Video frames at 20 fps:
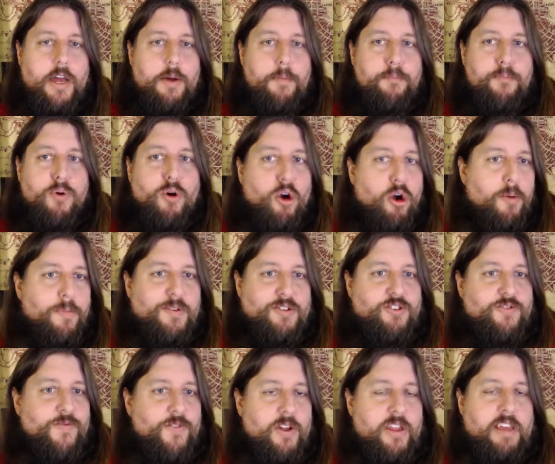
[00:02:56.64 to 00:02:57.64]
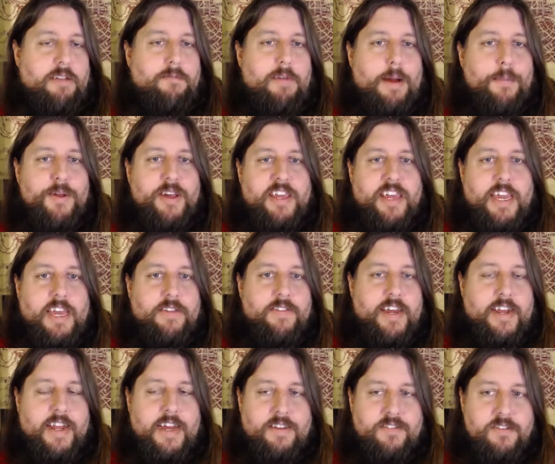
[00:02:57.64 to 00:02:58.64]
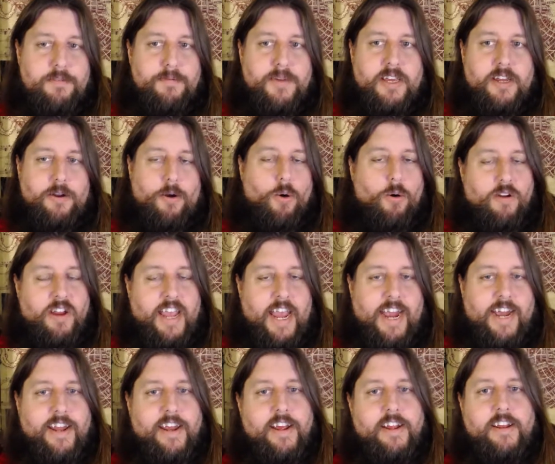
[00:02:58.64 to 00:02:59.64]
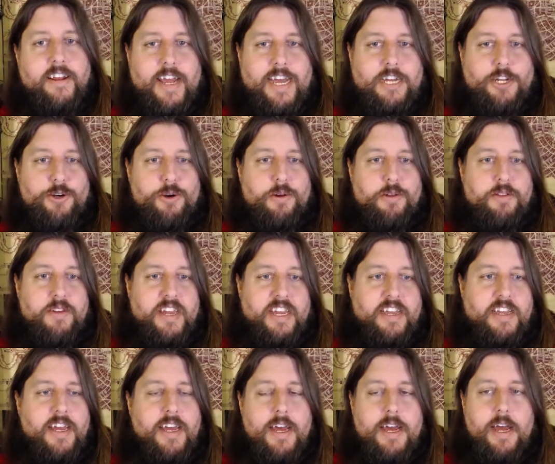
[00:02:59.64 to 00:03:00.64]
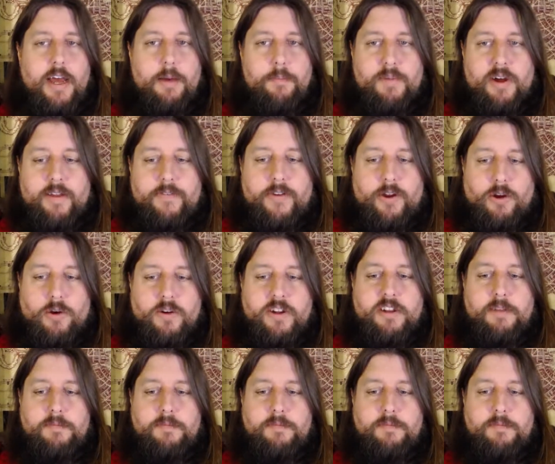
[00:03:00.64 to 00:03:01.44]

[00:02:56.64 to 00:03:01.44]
purposefully replicate. That has to be an organic, natural thing. But if you're going to